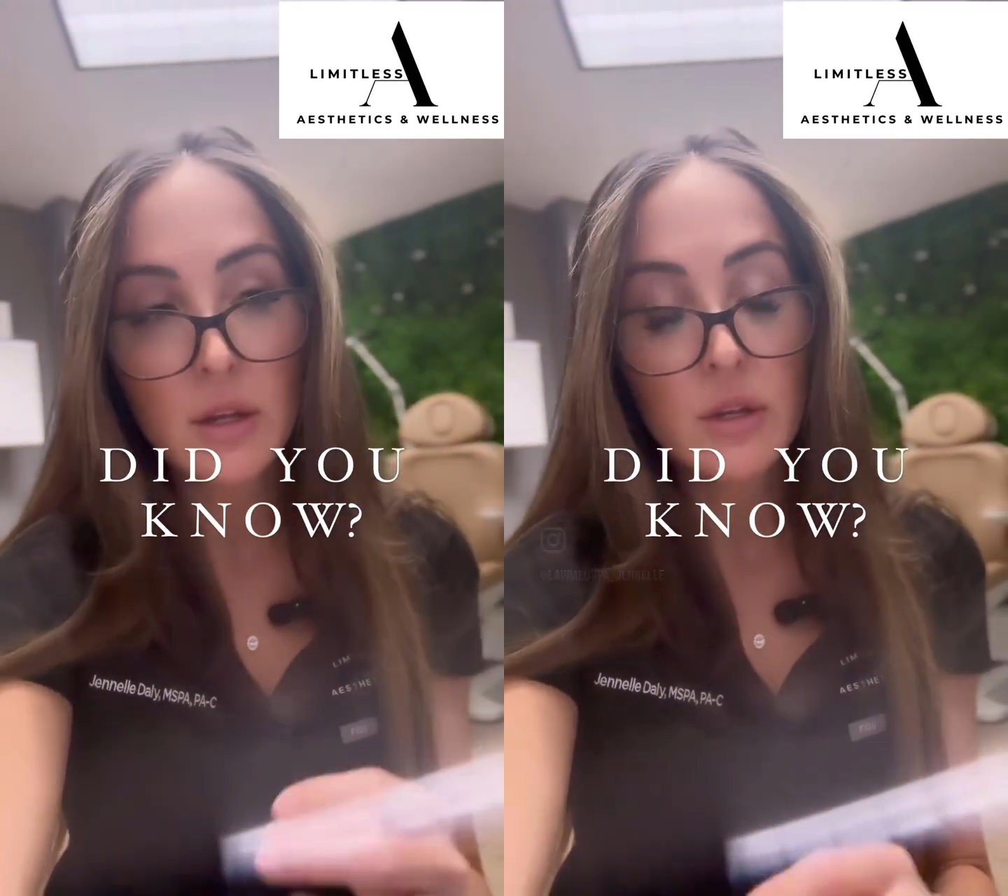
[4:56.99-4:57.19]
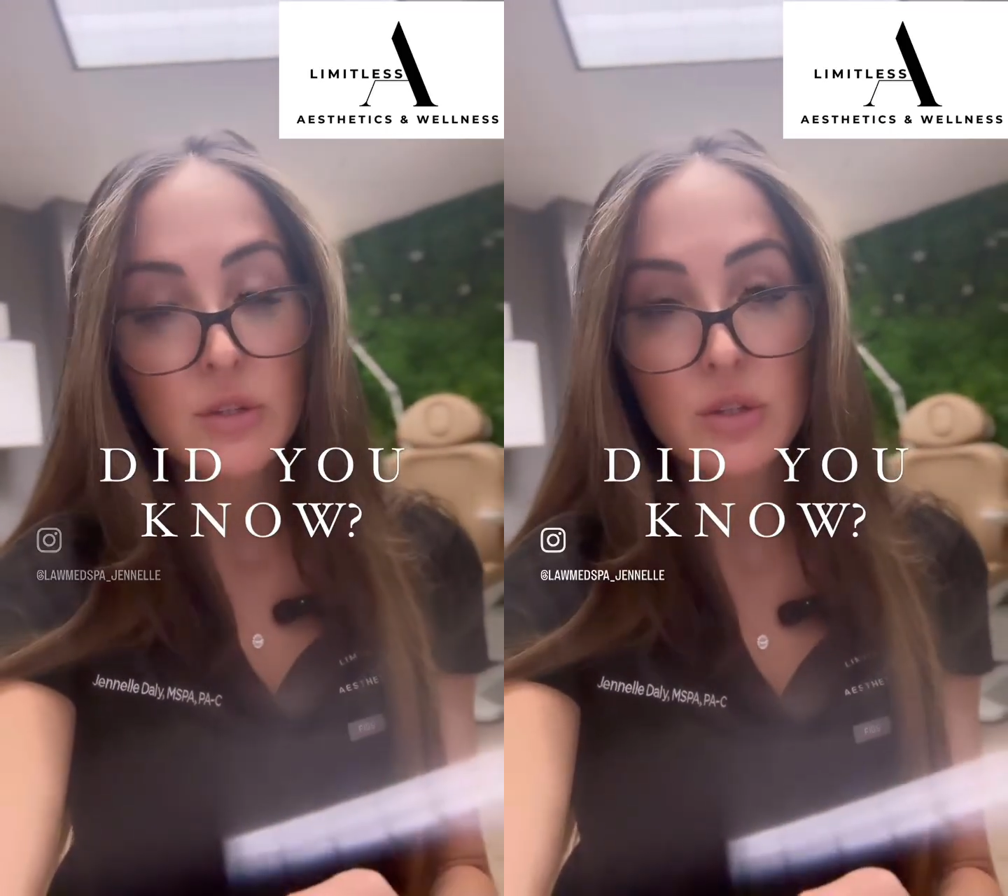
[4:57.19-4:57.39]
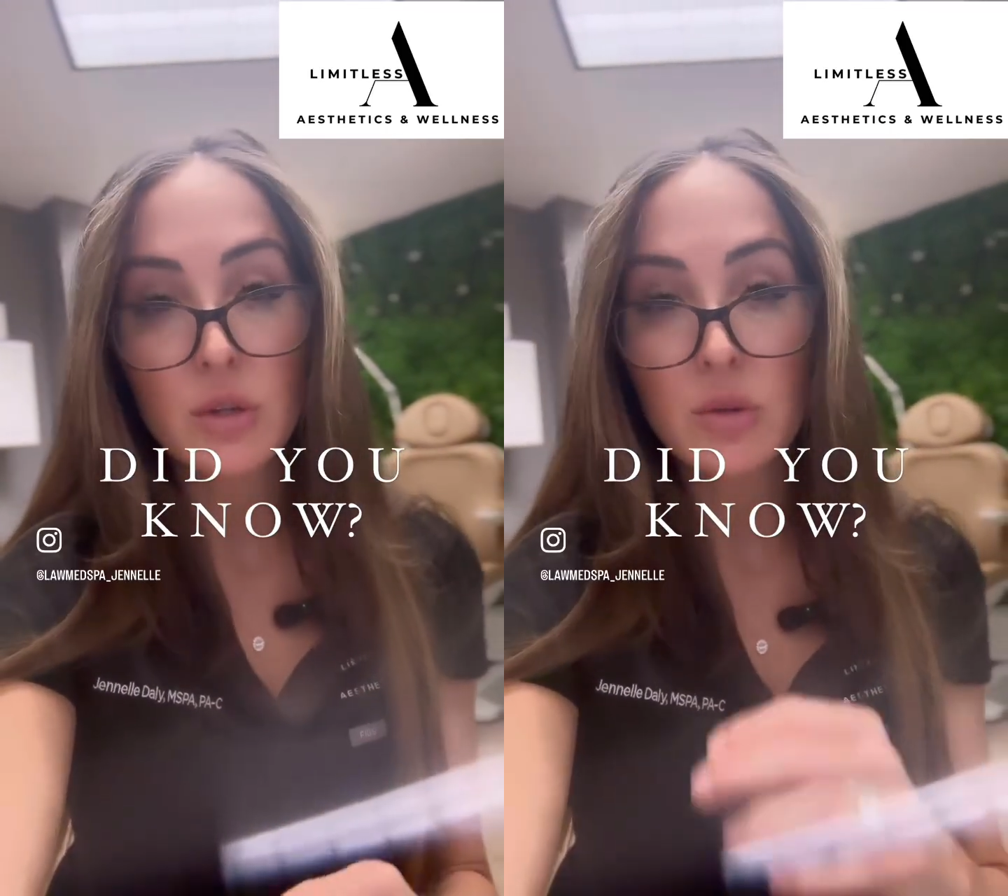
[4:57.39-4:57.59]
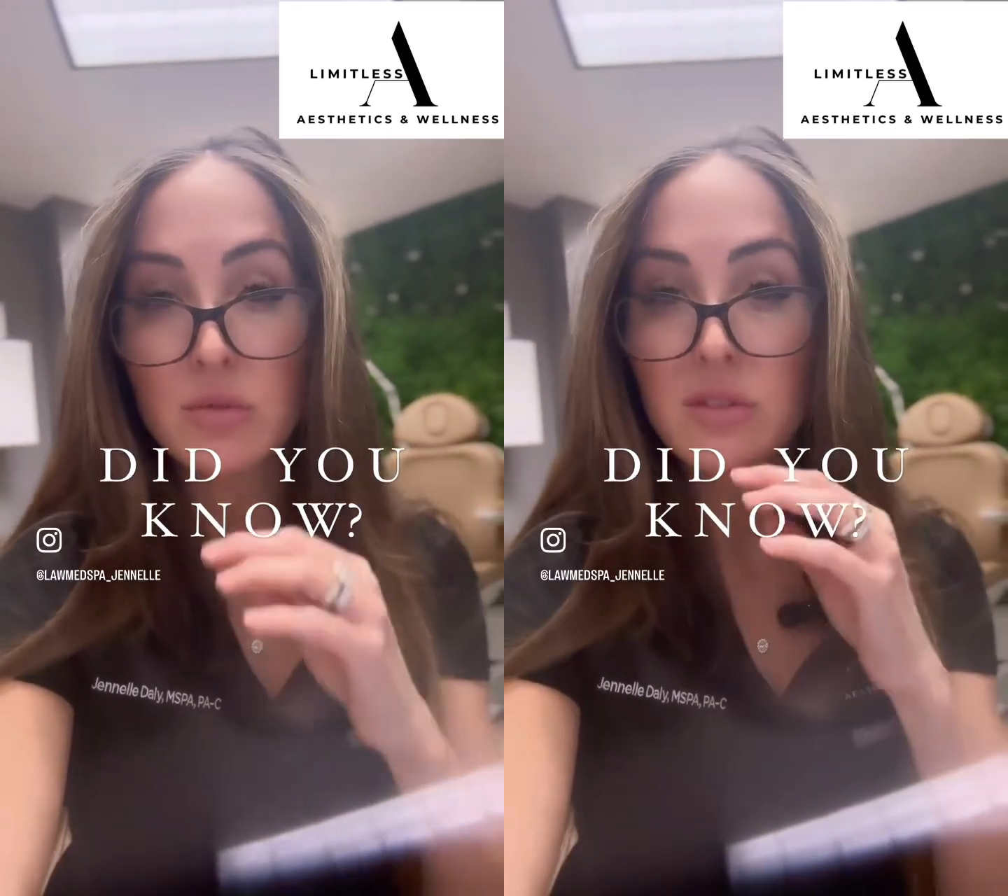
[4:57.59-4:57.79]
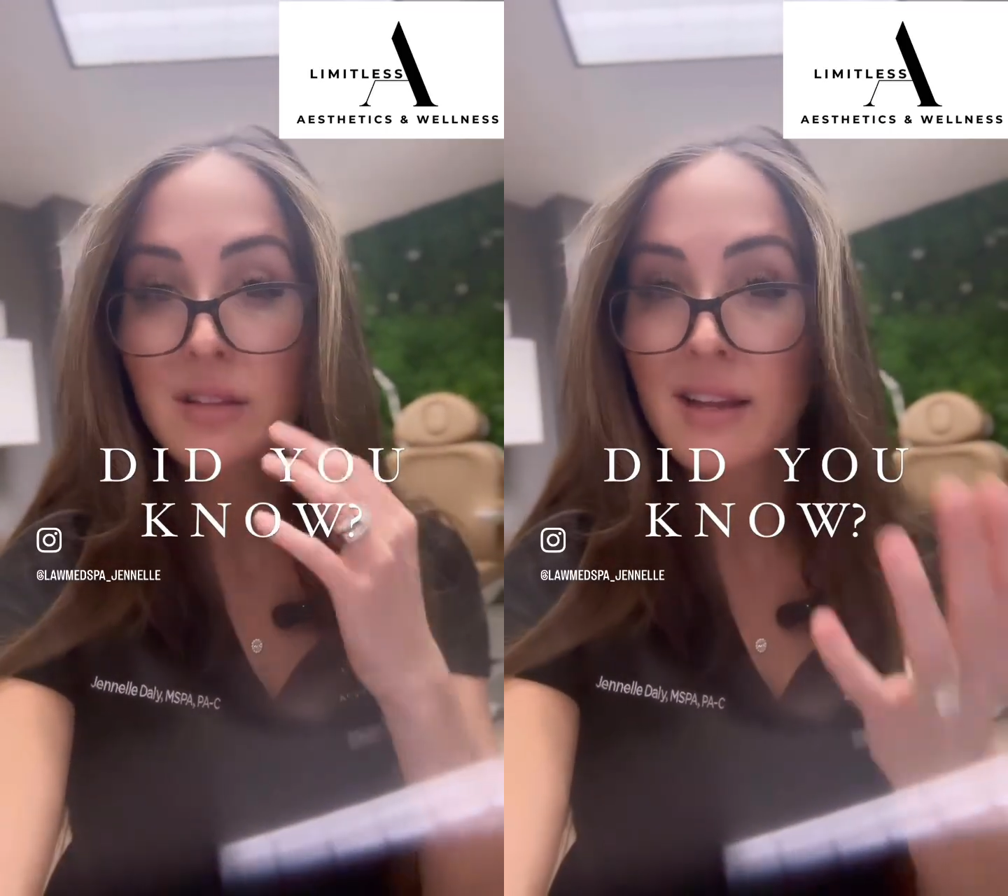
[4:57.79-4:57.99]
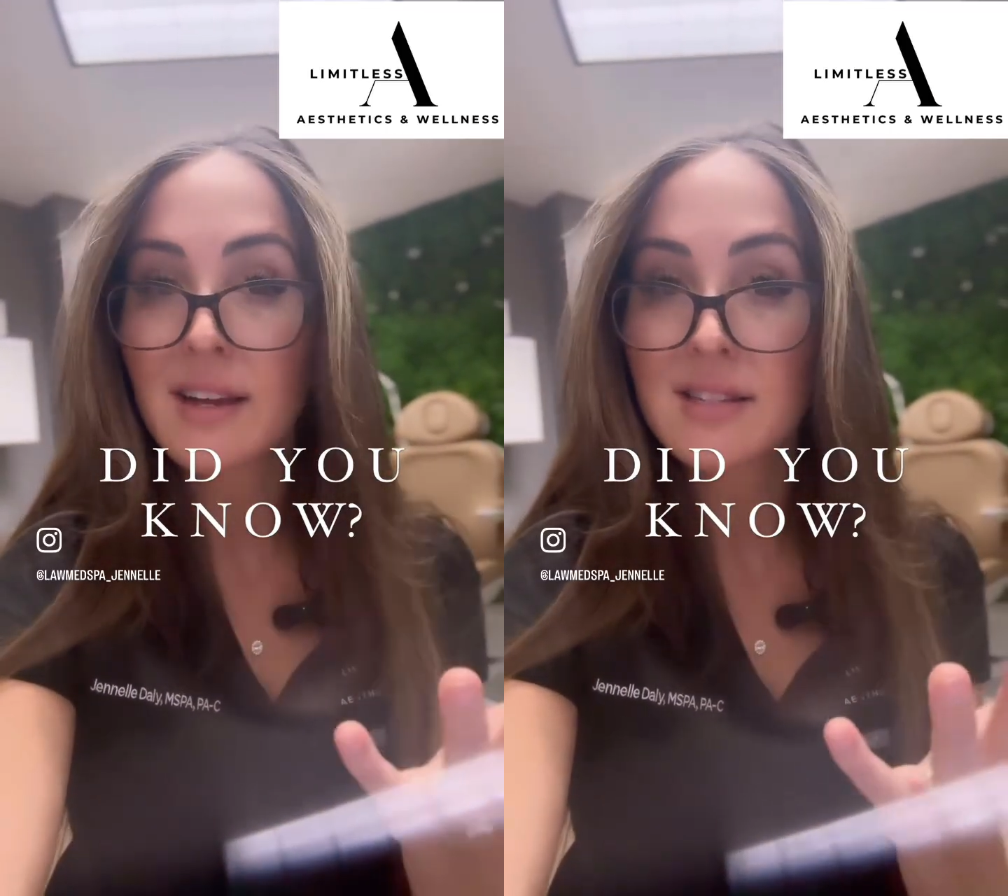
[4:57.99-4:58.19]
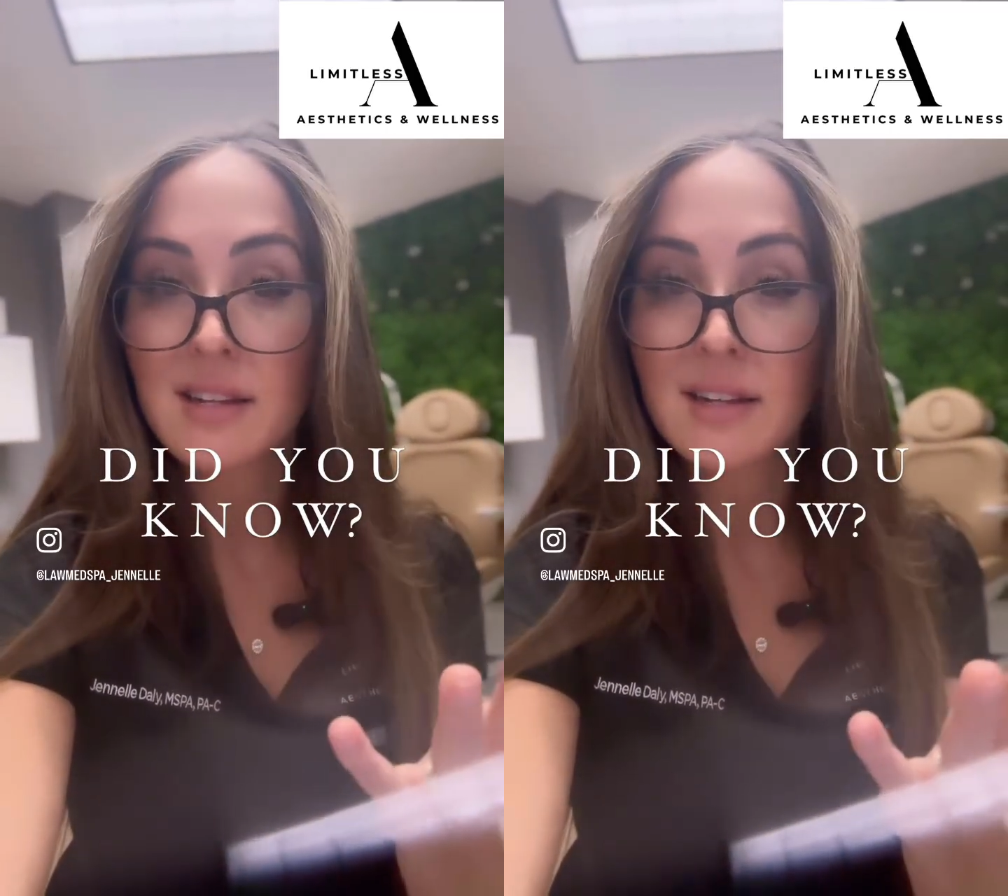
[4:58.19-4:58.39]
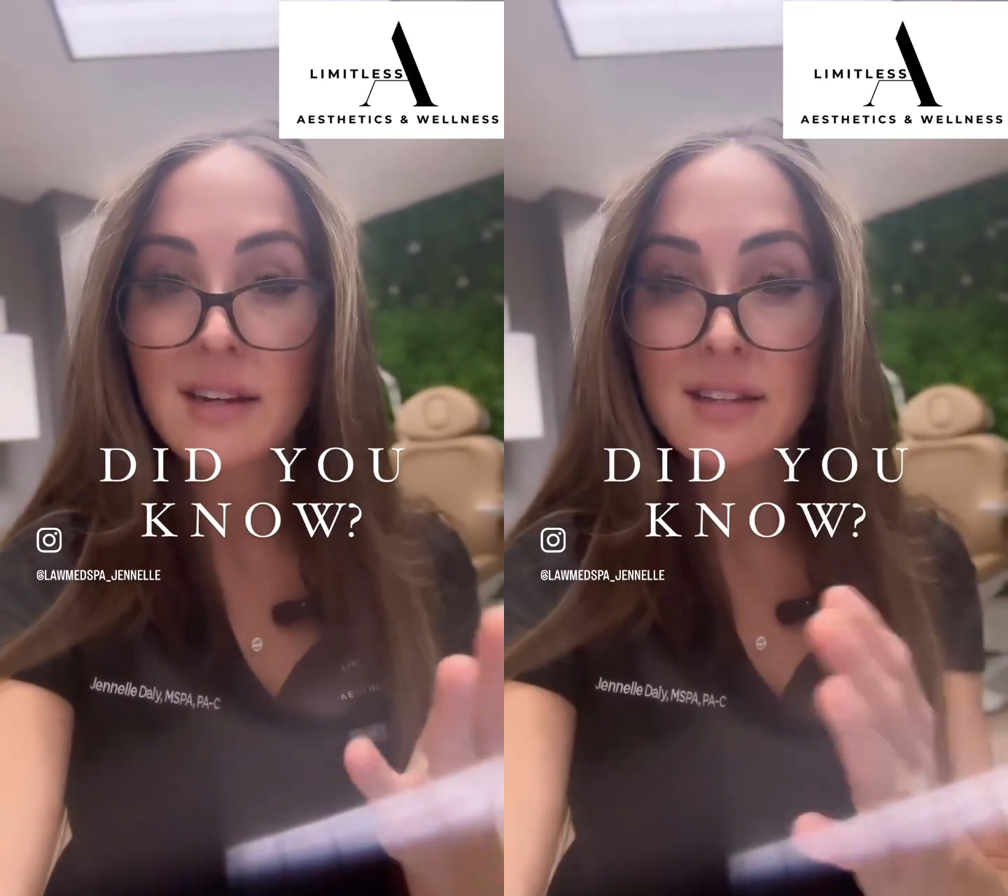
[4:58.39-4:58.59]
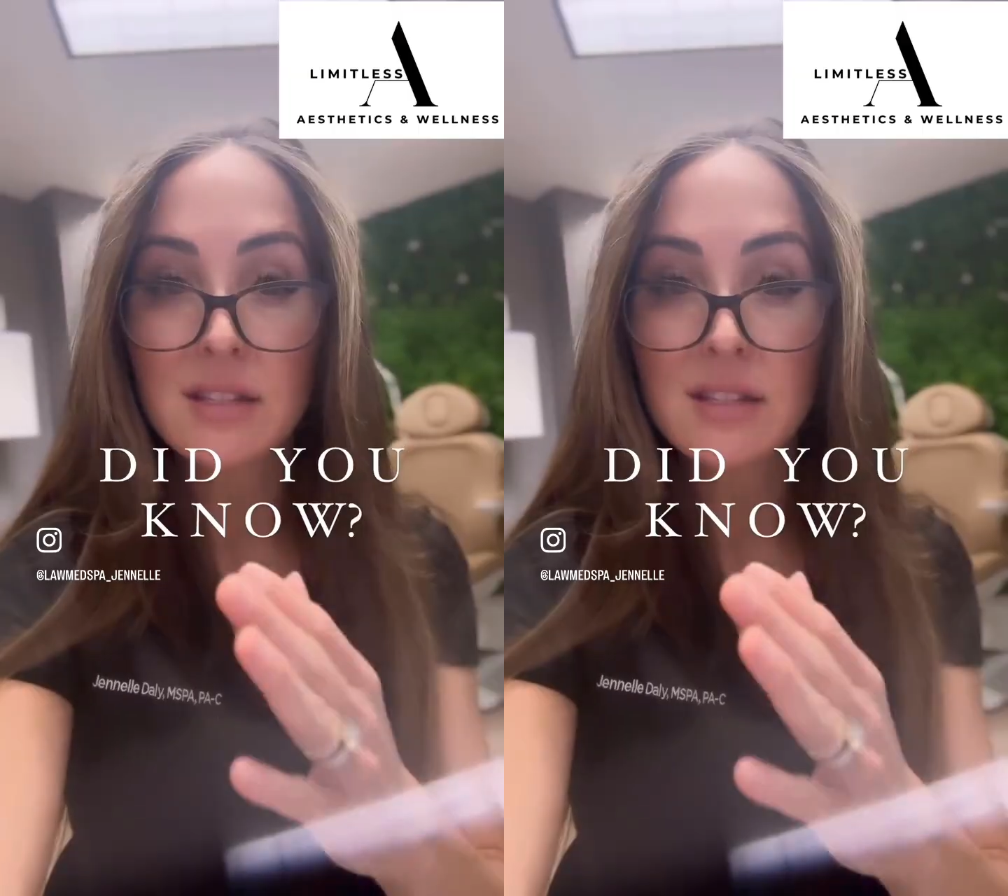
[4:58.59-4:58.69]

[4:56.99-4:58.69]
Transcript: So, like I said, guys,